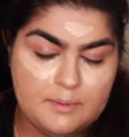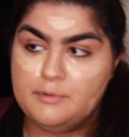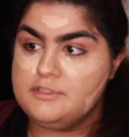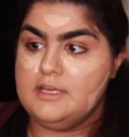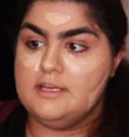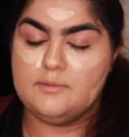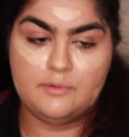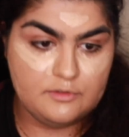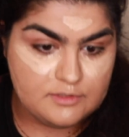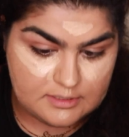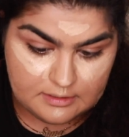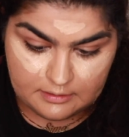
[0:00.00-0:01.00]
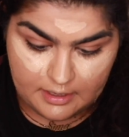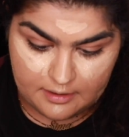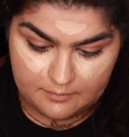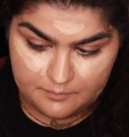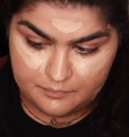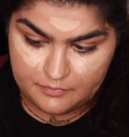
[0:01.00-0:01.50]
precise. I'm gonna use this little
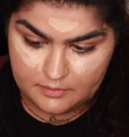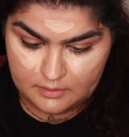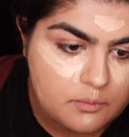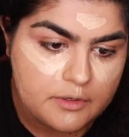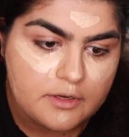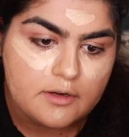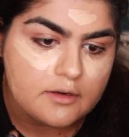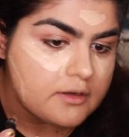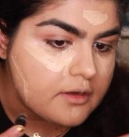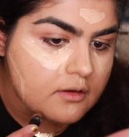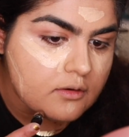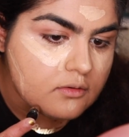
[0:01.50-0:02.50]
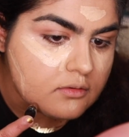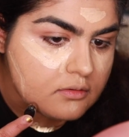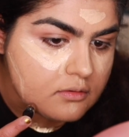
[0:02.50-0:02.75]
guy. We are gonna go